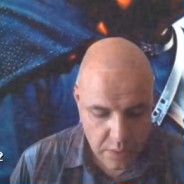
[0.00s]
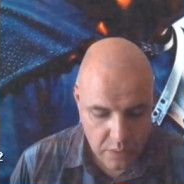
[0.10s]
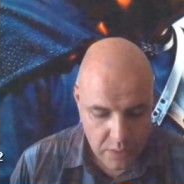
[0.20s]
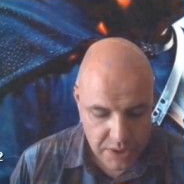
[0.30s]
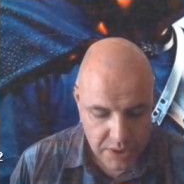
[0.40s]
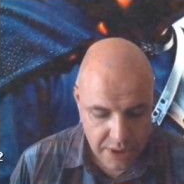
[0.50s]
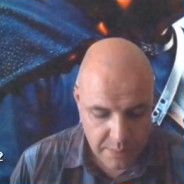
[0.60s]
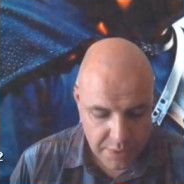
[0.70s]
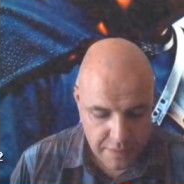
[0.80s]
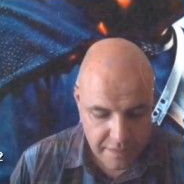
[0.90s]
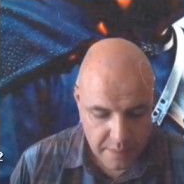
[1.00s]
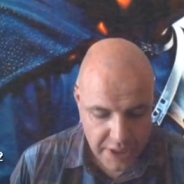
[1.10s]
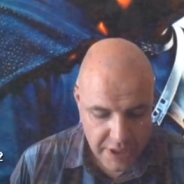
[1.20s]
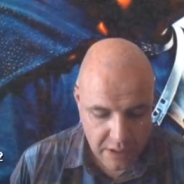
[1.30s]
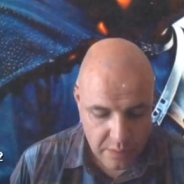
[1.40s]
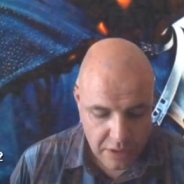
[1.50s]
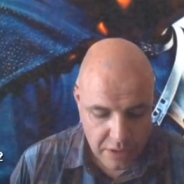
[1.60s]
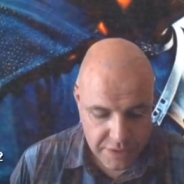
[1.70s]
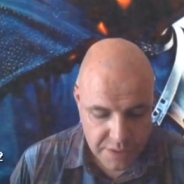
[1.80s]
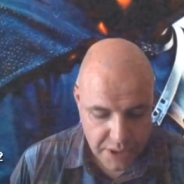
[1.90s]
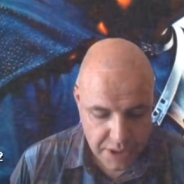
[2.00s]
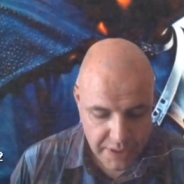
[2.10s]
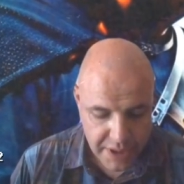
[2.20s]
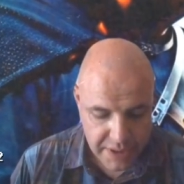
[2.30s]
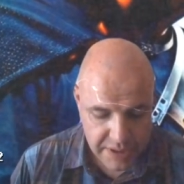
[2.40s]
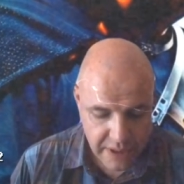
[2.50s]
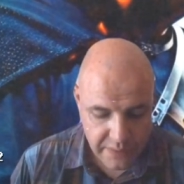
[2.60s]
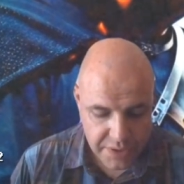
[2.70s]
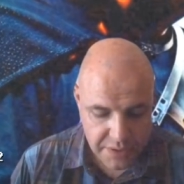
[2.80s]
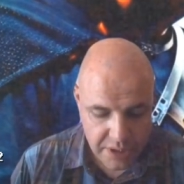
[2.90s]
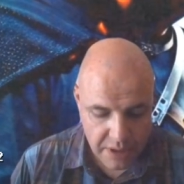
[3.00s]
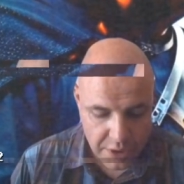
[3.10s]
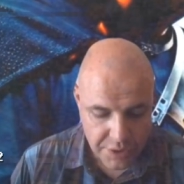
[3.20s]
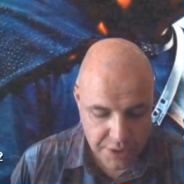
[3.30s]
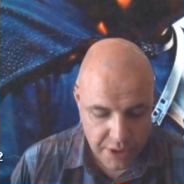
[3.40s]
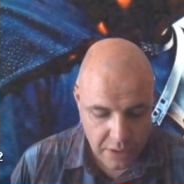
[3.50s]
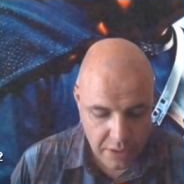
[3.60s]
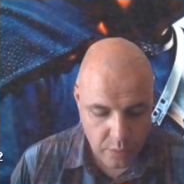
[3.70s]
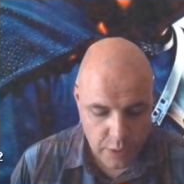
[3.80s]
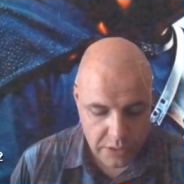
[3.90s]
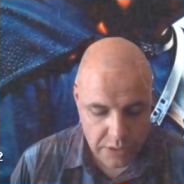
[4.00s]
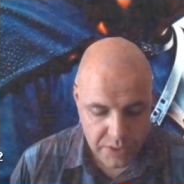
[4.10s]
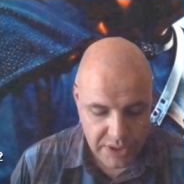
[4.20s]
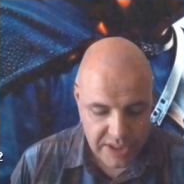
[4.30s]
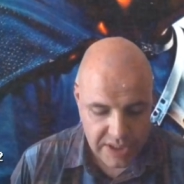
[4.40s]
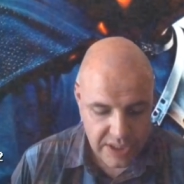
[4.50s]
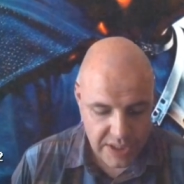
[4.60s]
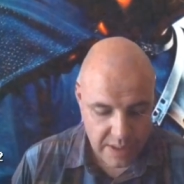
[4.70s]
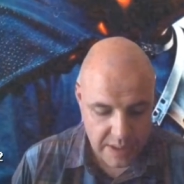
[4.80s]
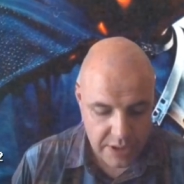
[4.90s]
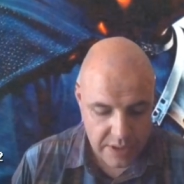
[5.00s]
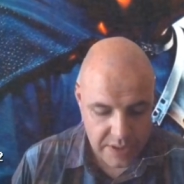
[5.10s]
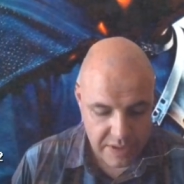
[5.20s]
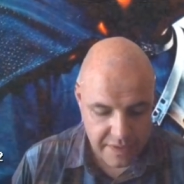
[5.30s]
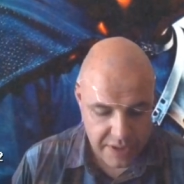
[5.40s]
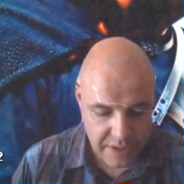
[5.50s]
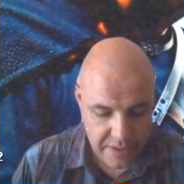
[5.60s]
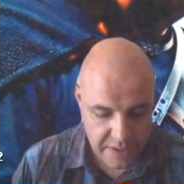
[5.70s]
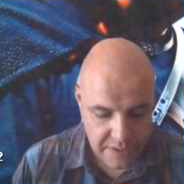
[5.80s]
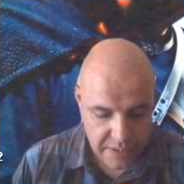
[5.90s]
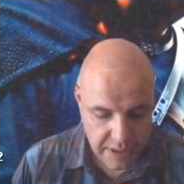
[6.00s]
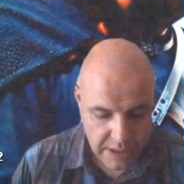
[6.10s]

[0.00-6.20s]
I will also keep you from the hour of trial that is going to come on the whole world to test the inhabitants of the earth.